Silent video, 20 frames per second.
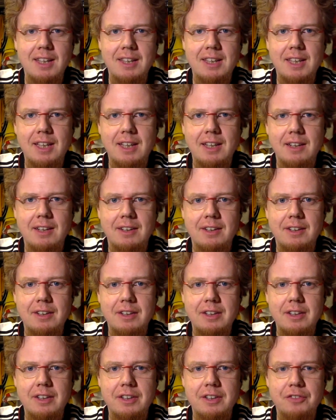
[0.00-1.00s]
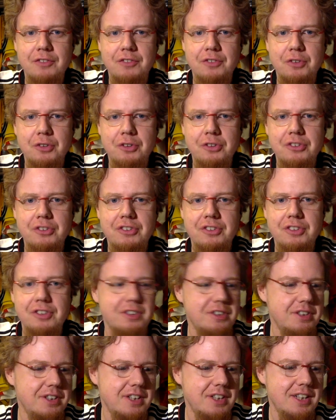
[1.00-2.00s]
they are the first
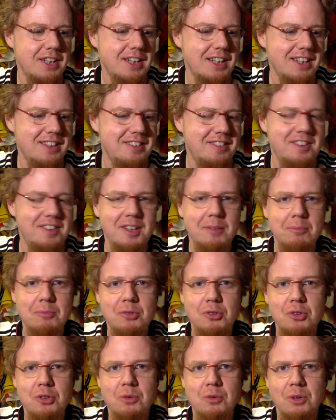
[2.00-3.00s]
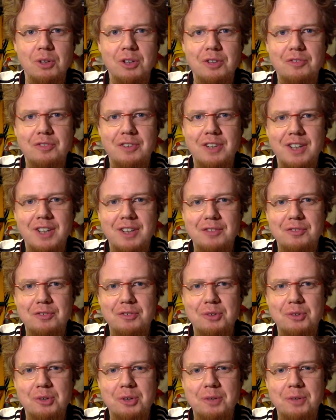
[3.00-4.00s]
uh, team to qualify
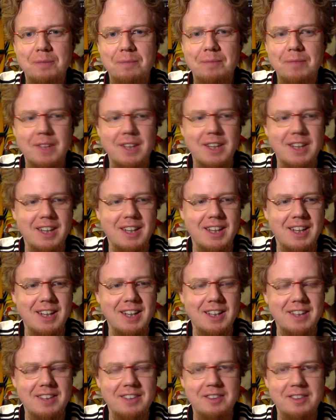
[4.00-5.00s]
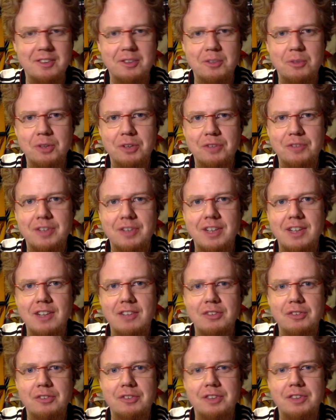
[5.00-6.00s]
for uh, the
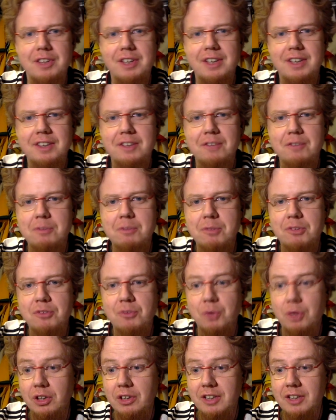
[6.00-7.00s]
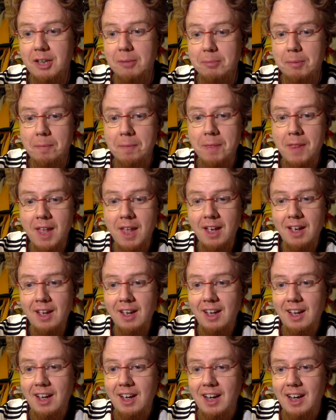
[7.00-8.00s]
quarterfinals of the, at the Women's World Cup.
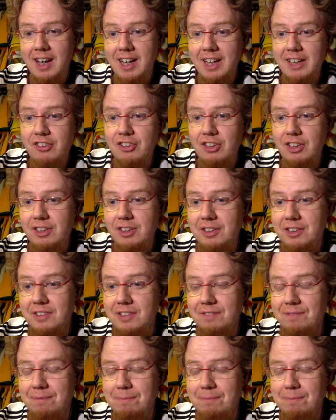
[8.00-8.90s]
I actually